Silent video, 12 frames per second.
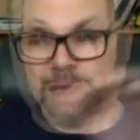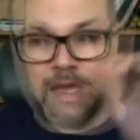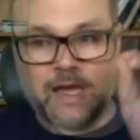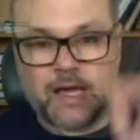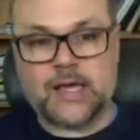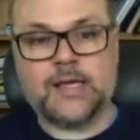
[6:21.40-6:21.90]

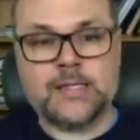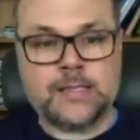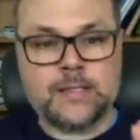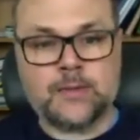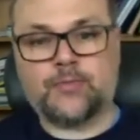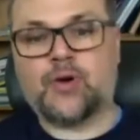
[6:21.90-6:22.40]
Is
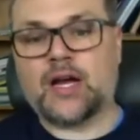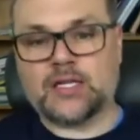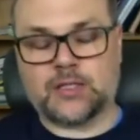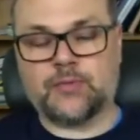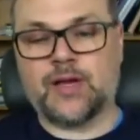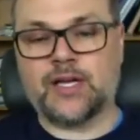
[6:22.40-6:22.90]
the
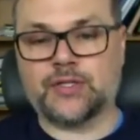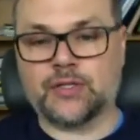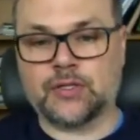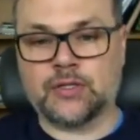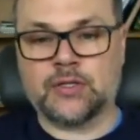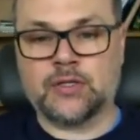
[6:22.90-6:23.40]

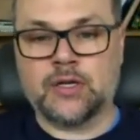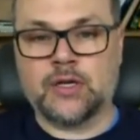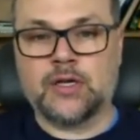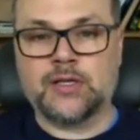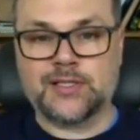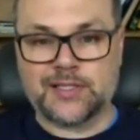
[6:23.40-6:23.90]
approximation
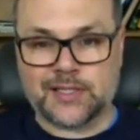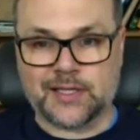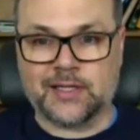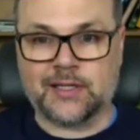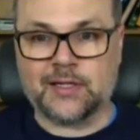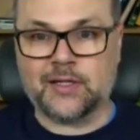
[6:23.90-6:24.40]

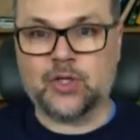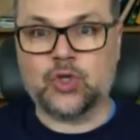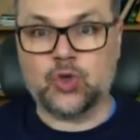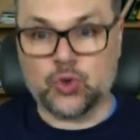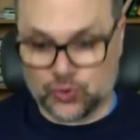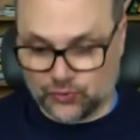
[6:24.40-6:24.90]
still
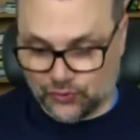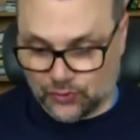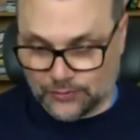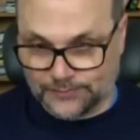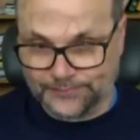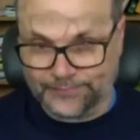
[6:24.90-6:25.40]
useful?
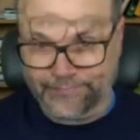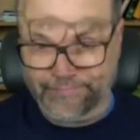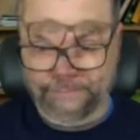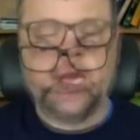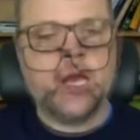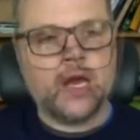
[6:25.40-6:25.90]

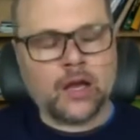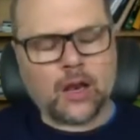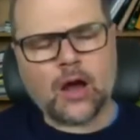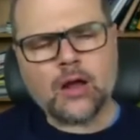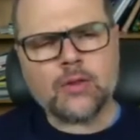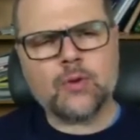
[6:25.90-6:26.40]

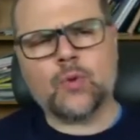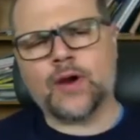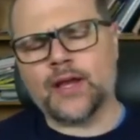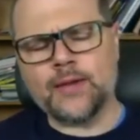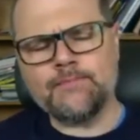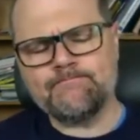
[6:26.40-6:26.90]
Along the
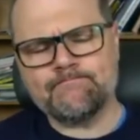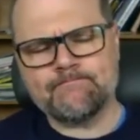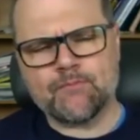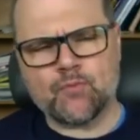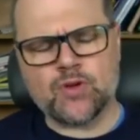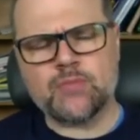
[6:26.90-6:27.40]
way,
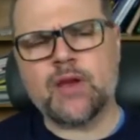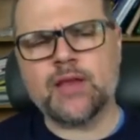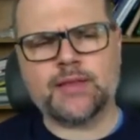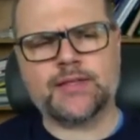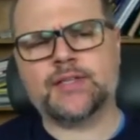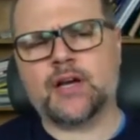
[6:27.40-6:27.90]
we may
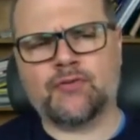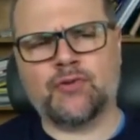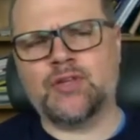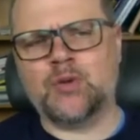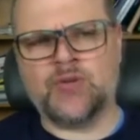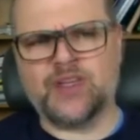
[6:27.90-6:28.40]
discover
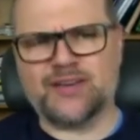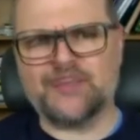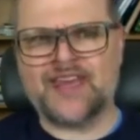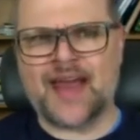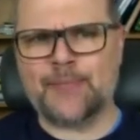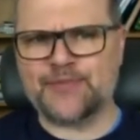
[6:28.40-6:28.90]
that we have
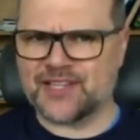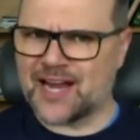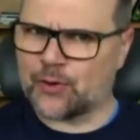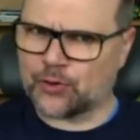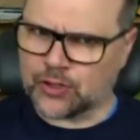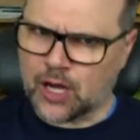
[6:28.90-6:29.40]
gaps in
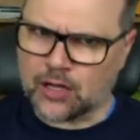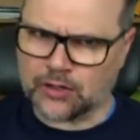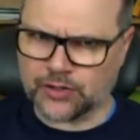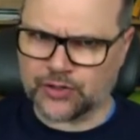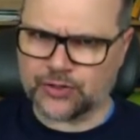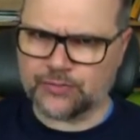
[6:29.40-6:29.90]
our knowledge.